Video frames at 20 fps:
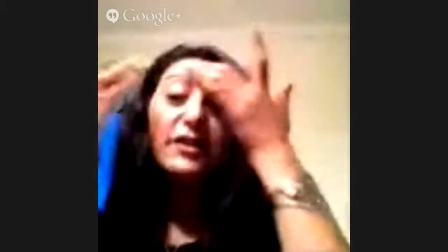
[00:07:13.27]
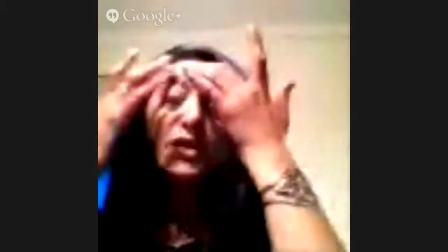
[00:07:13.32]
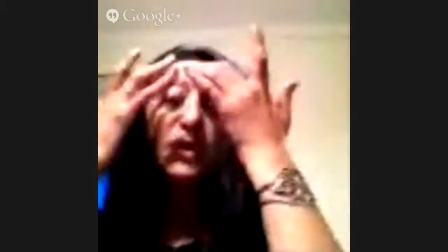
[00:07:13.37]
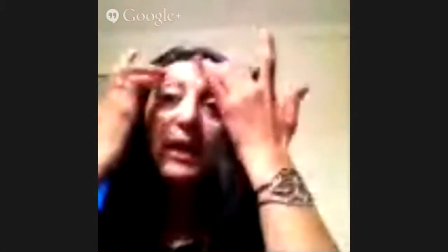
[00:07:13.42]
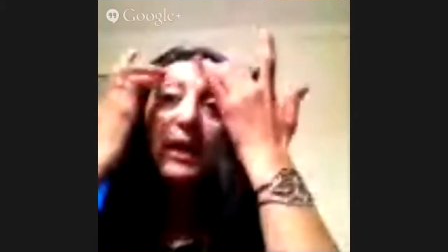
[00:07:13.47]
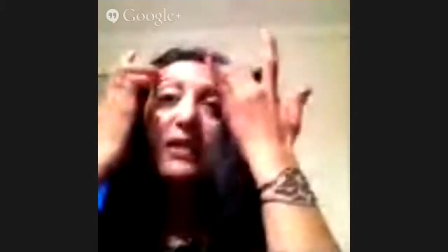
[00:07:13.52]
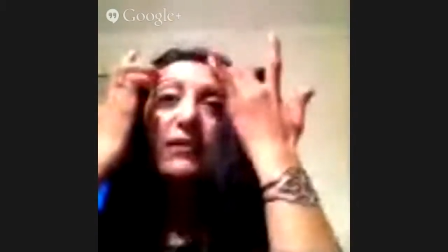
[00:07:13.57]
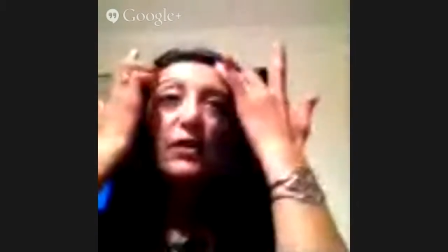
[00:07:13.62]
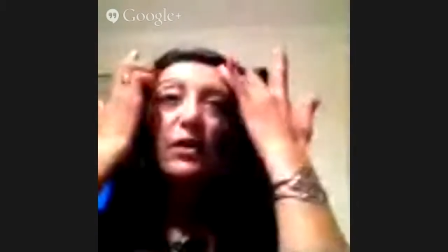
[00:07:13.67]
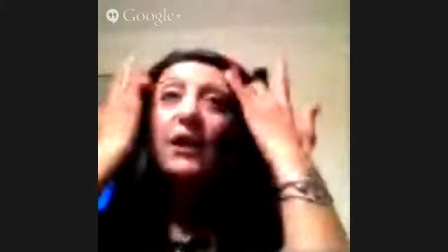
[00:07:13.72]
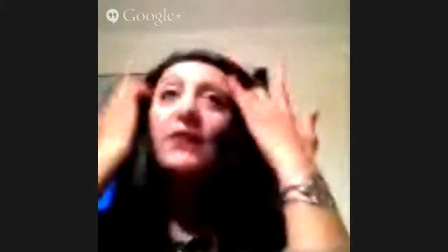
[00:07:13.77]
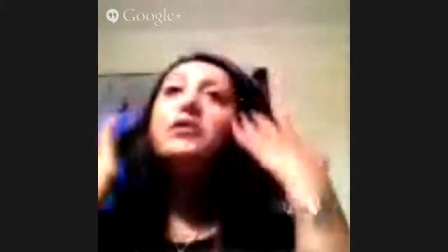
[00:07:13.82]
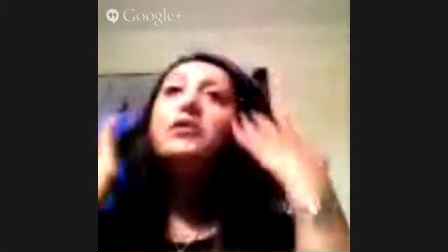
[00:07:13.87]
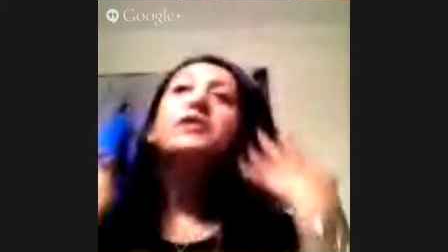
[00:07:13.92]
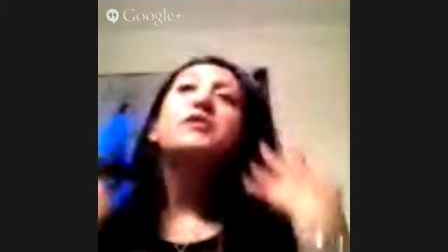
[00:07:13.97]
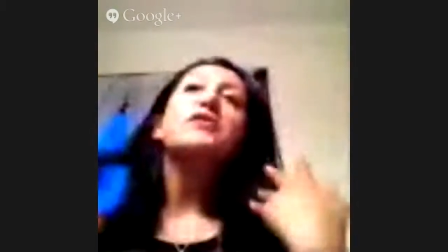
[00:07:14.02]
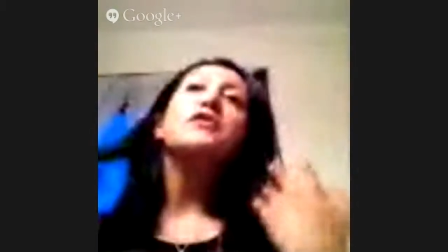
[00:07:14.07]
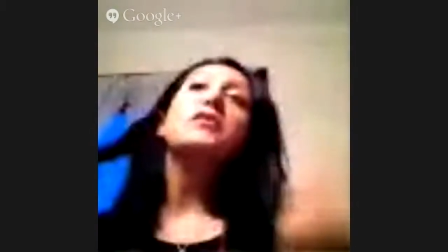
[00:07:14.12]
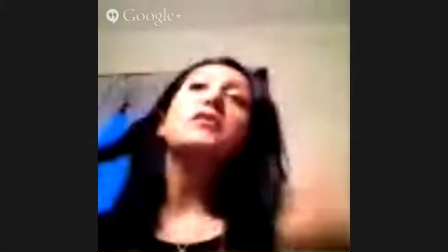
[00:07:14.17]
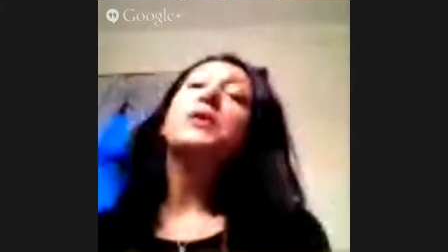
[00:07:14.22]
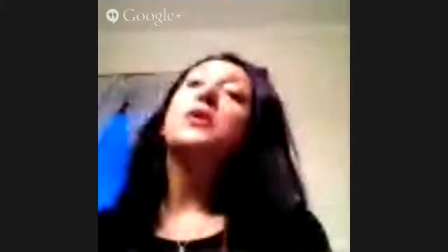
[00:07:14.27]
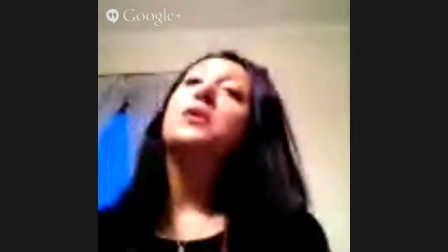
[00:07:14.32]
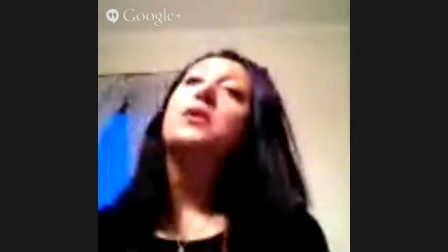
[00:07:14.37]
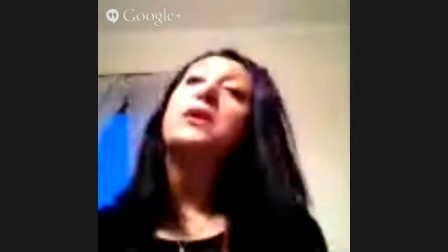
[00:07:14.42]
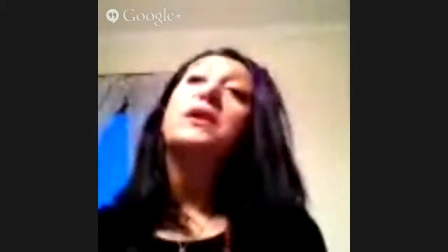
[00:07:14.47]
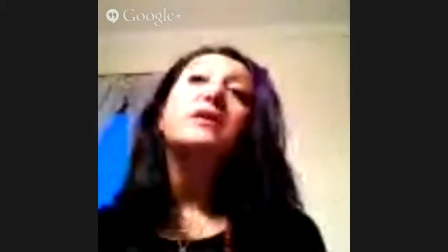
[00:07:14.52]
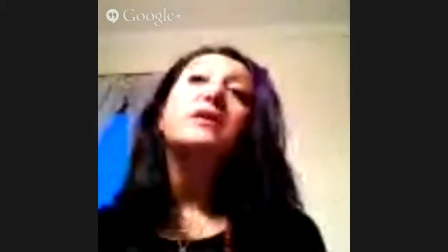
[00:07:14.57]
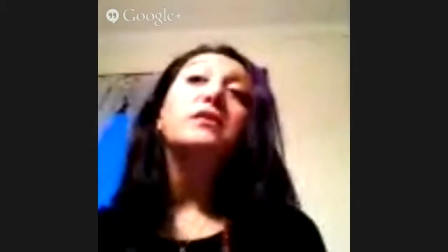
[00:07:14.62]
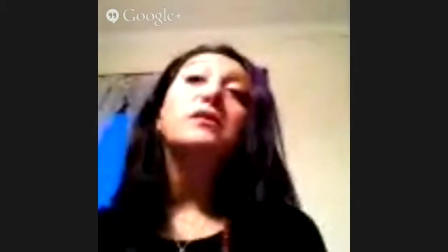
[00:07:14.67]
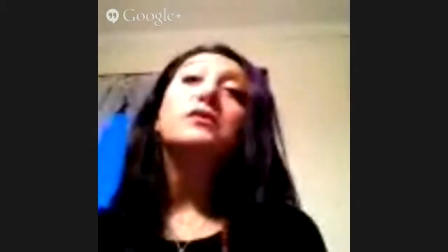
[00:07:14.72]
I've also
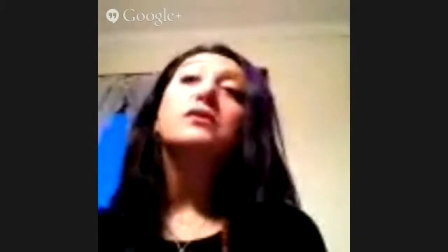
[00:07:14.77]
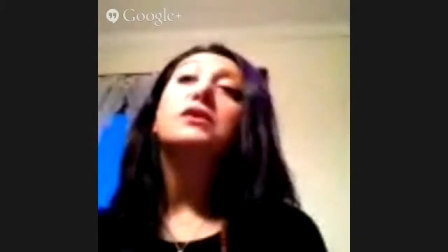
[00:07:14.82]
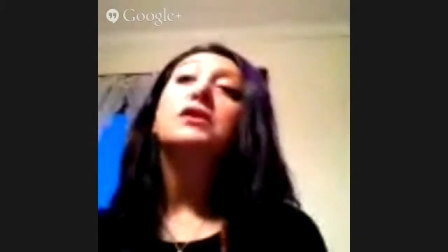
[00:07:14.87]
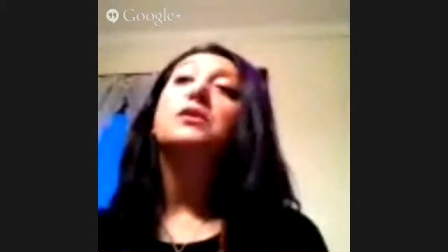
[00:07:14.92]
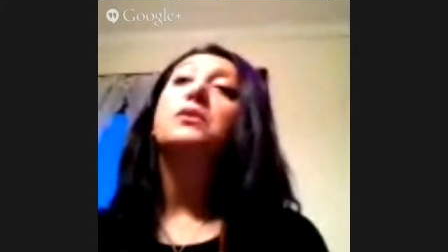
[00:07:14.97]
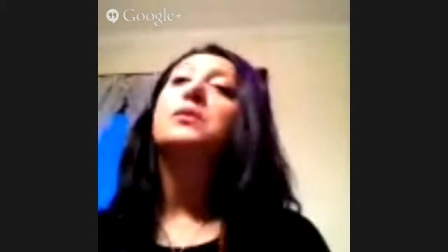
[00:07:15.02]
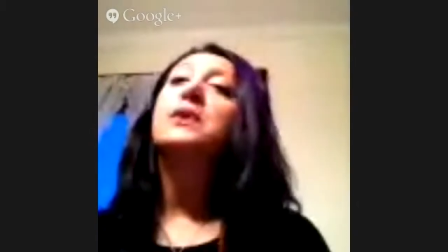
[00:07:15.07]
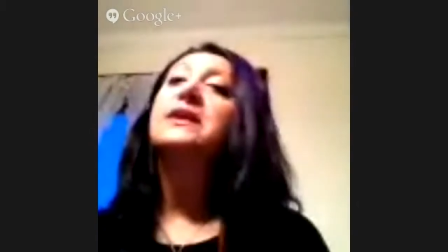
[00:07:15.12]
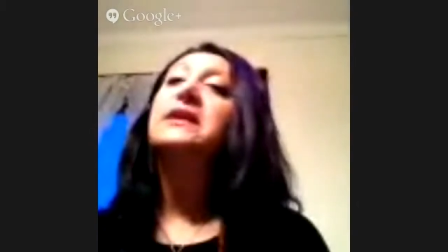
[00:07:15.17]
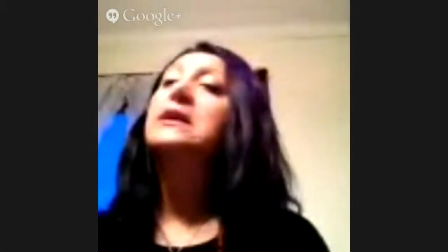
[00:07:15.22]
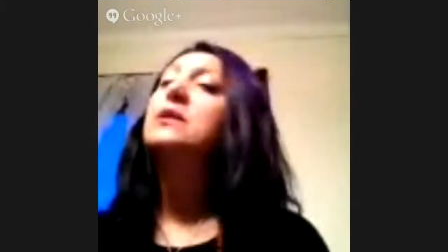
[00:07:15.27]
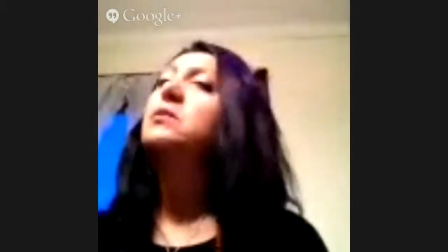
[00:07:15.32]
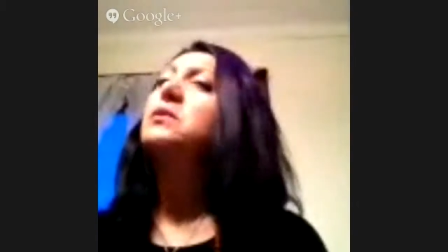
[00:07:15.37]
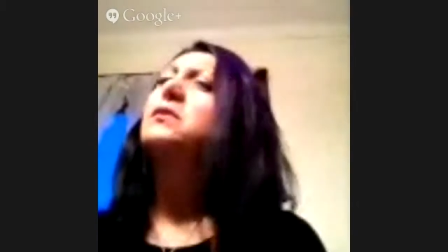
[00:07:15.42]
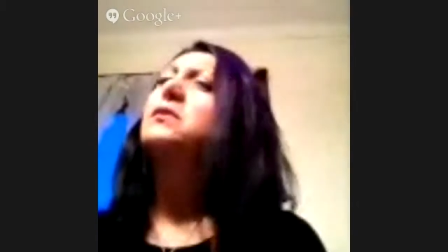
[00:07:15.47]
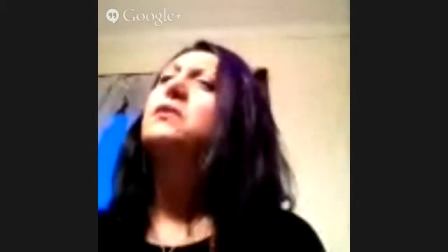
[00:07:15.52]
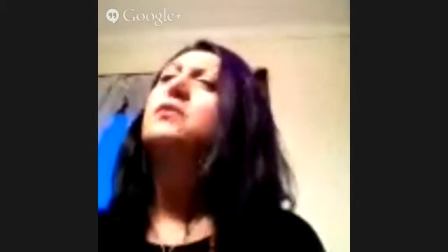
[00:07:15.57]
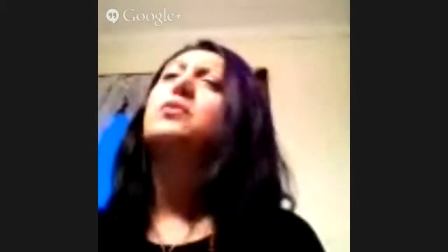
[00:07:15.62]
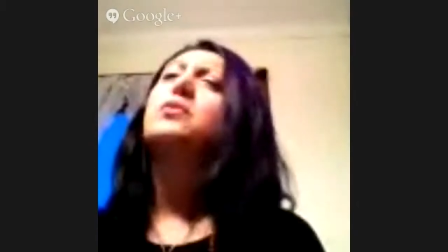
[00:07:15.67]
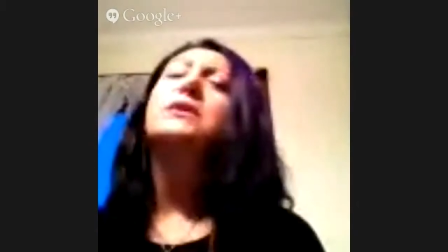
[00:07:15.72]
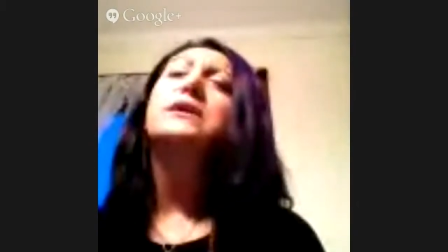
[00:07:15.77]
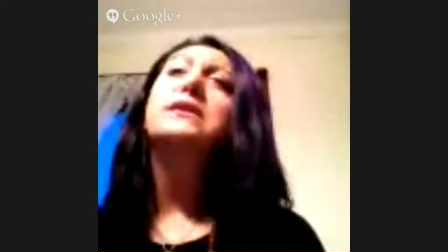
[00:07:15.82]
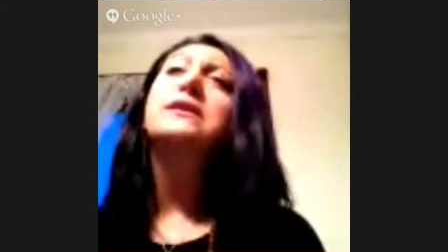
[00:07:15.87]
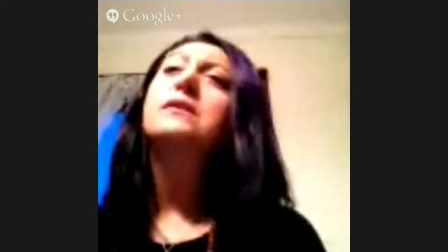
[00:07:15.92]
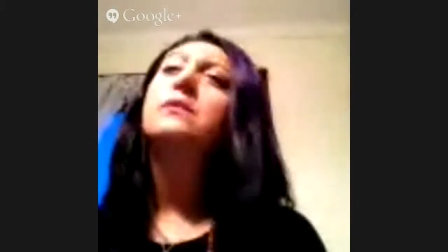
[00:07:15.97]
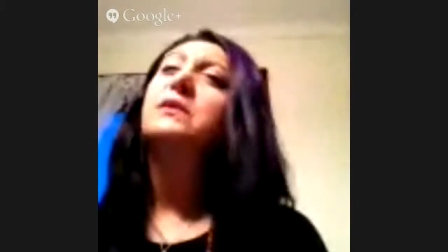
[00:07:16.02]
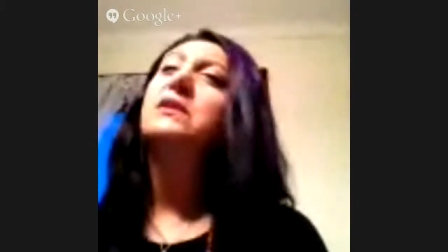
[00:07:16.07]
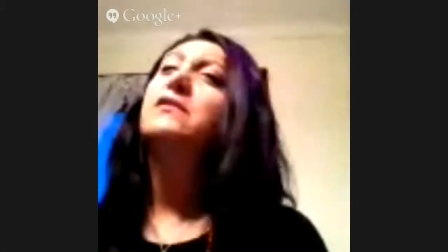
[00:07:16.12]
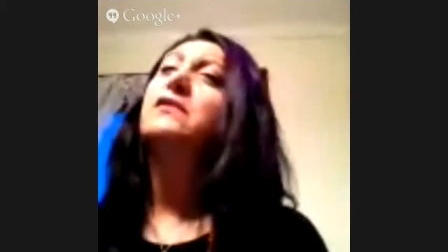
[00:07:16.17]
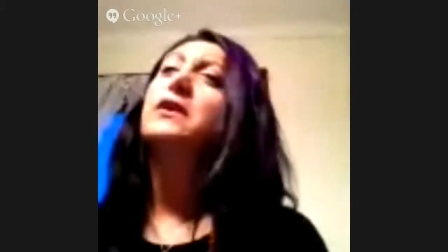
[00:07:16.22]
spoken. I think what's
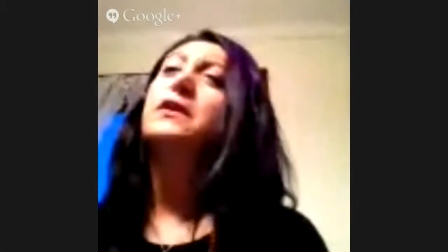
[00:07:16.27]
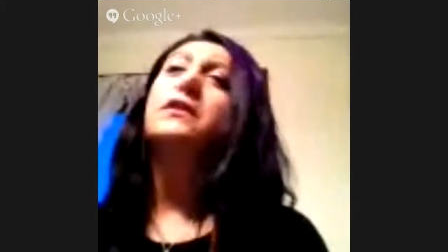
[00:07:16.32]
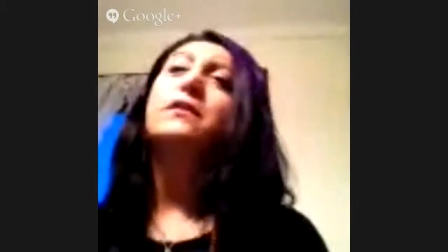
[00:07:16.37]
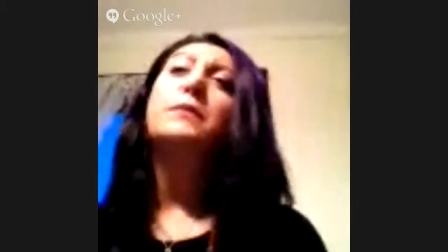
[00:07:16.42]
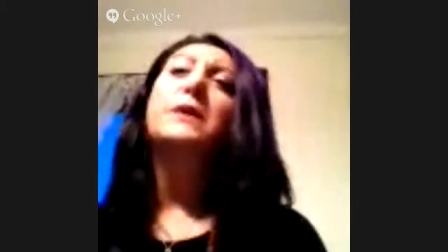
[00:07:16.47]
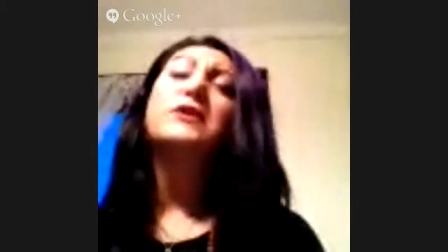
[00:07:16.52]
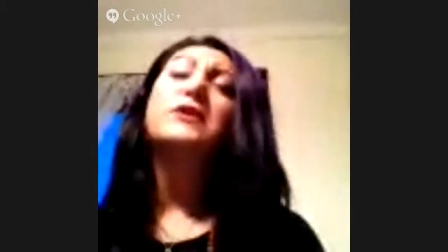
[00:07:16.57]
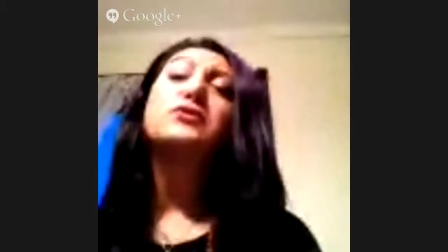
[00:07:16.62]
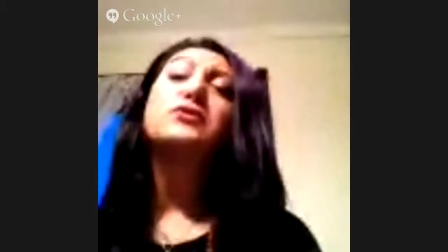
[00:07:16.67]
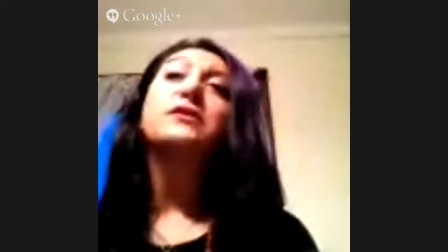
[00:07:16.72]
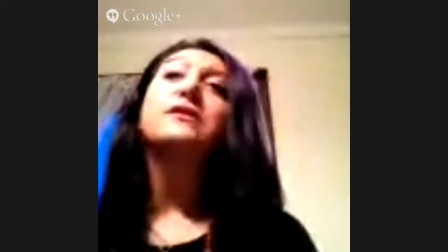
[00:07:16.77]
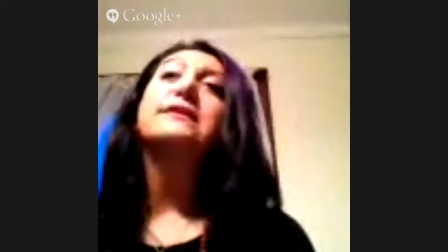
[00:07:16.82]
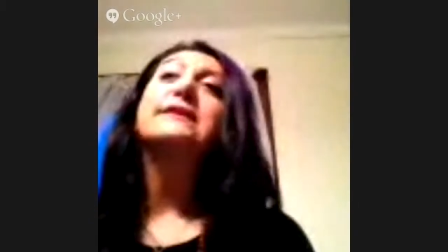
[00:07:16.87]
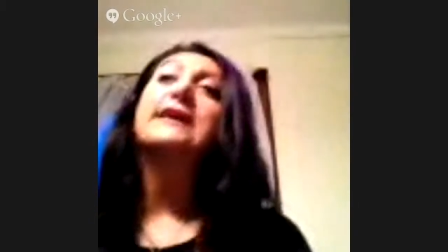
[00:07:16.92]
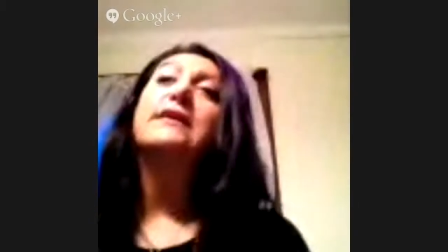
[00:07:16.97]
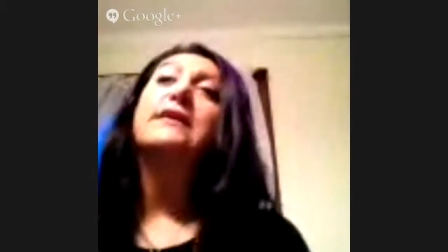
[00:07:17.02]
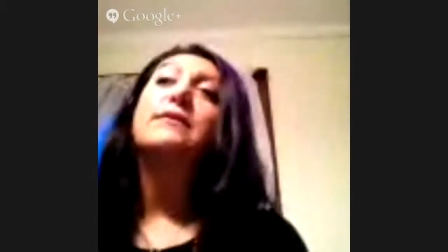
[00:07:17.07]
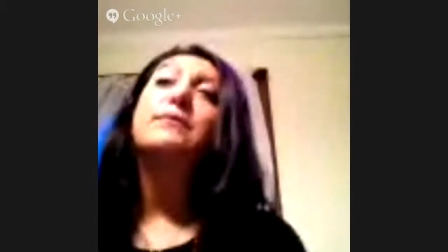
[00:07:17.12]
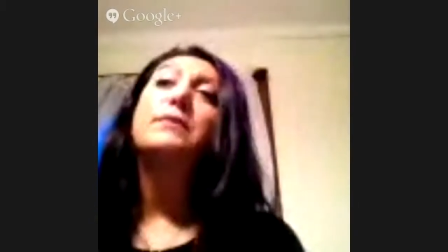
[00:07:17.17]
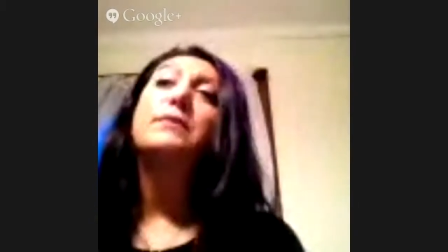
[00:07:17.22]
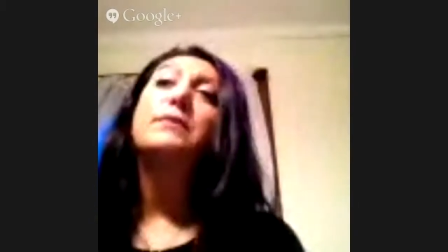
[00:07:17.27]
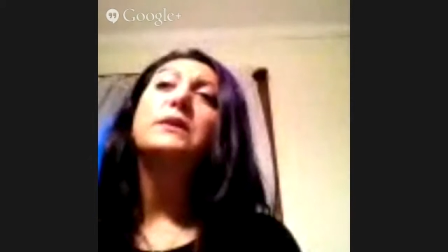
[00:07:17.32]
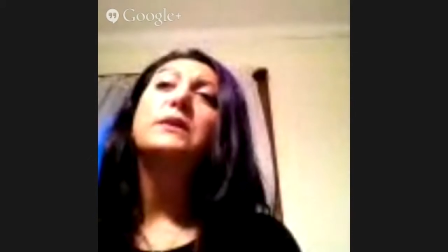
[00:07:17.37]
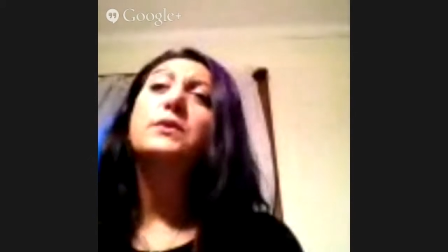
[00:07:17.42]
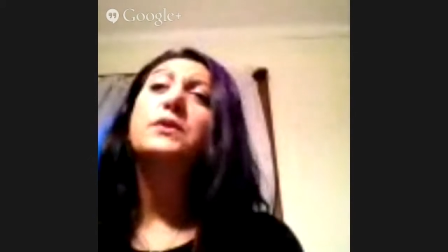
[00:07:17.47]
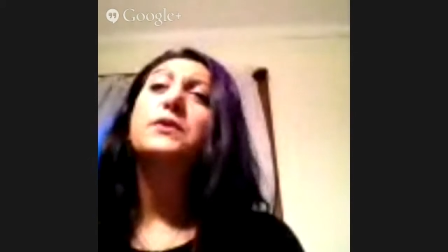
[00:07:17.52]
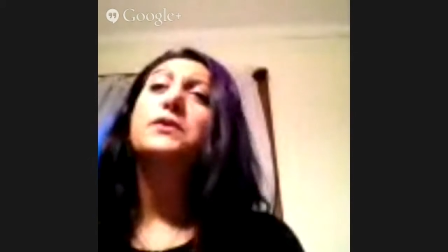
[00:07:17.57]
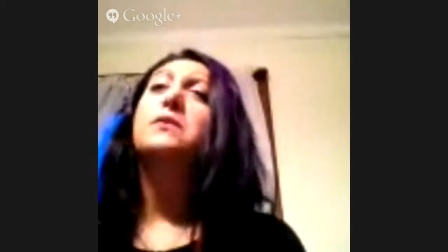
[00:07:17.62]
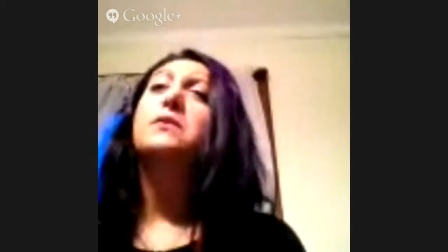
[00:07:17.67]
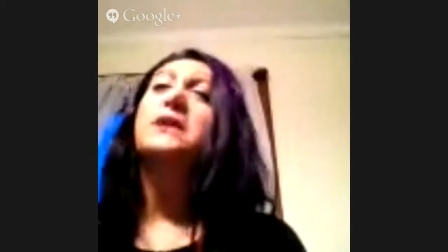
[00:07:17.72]
really been very special is that I've been
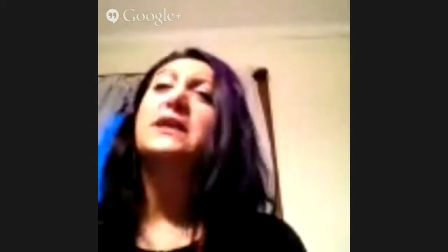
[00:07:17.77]
able